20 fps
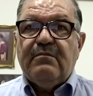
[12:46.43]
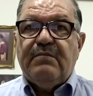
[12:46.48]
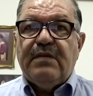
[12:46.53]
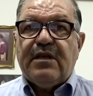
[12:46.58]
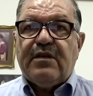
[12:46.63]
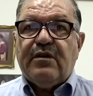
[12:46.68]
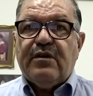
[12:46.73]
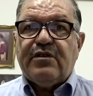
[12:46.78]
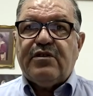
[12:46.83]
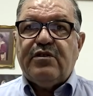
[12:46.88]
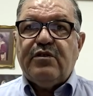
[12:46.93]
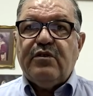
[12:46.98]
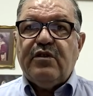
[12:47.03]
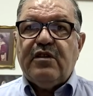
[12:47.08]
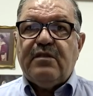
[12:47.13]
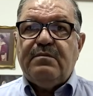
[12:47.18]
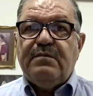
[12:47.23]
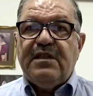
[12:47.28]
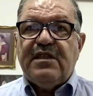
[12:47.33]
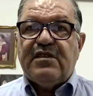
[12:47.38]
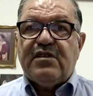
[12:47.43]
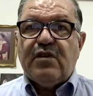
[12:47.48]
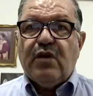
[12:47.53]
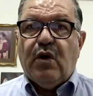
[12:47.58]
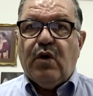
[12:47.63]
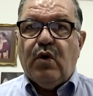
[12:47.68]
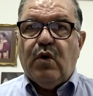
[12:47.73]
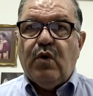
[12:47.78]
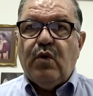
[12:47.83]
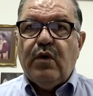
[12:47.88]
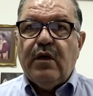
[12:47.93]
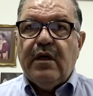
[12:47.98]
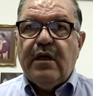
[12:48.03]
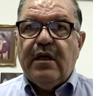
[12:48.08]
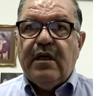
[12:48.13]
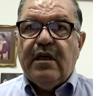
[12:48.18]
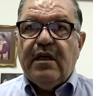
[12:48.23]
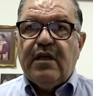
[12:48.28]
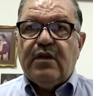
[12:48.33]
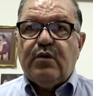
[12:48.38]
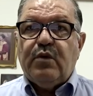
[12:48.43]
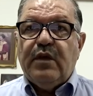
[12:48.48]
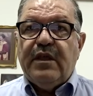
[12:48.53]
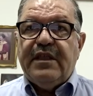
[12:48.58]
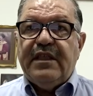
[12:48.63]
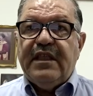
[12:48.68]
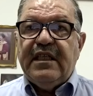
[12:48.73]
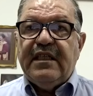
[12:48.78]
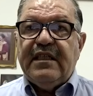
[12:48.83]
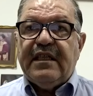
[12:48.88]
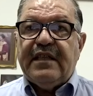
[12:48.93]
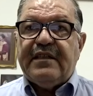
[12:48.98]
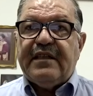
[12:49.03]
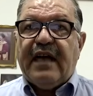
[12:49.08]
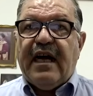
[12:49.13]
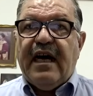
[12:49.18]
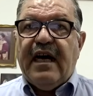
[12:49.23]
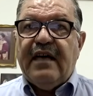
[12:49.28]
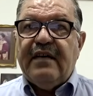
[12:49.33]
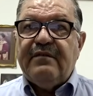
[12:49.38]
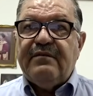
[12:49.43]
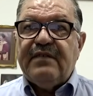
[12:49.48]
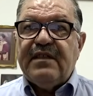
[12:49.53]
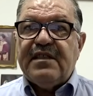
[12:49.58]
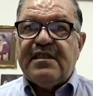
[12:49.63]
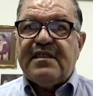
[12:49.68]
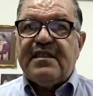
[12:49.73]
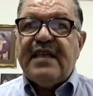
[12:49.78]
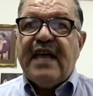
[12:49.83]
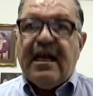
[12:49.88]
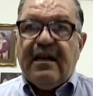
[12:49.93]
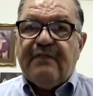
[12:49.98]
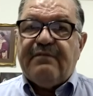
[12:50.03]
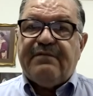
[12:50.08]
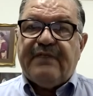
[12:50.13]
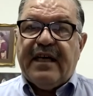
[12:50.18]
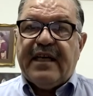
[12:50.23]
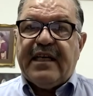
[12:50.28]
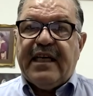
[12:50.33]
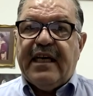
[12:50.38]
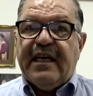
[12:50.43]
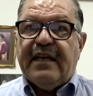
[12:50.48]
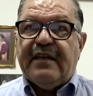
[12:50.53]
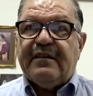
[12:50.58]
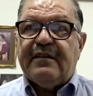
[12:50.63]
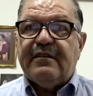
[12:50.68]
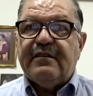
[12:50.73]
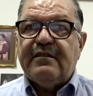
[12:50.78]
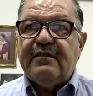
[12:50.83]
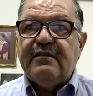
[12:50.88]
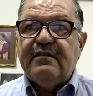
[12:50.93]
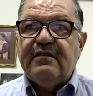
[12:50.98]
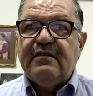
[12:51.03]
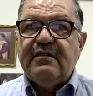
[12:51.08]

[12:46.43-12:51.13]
because should it be so, it will need a drive itself again,